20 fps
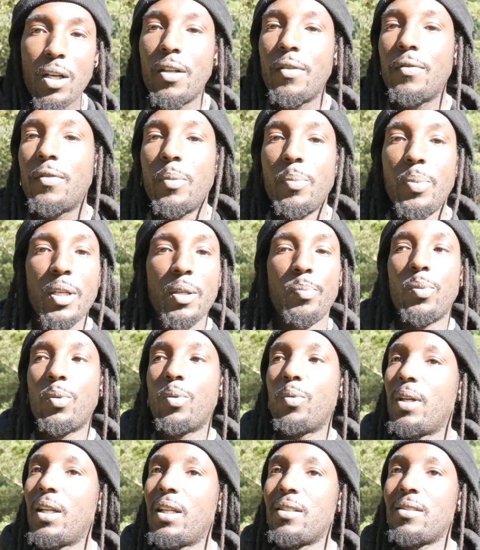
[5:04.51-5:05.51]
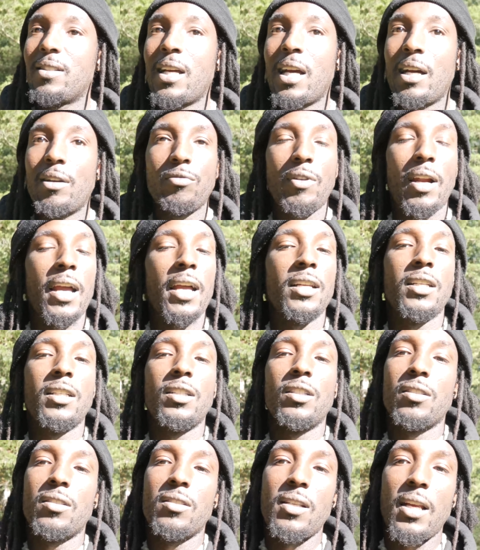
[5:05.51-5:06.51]
of the people is not
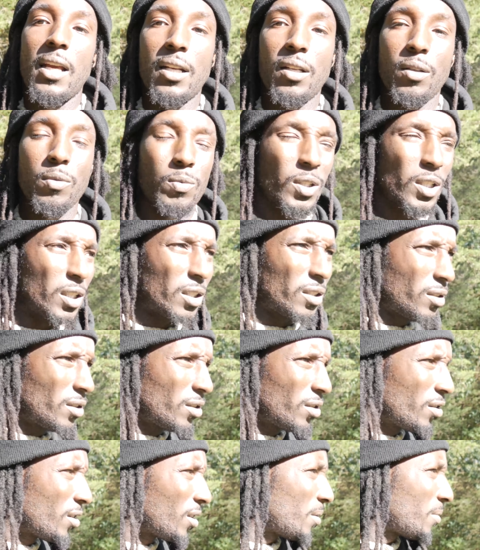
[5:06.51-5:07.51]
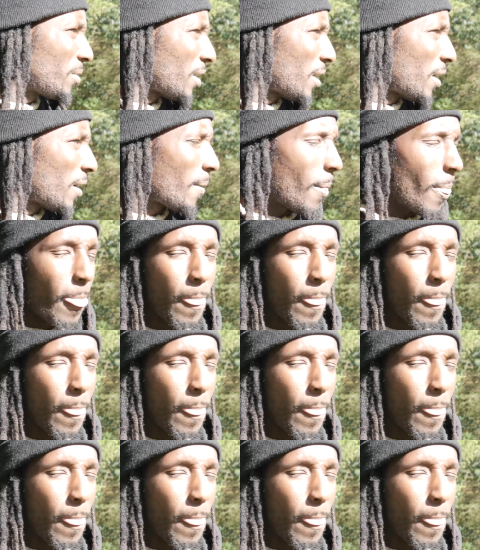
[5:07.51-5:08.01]
riding or siding with us. You know what I'm saying?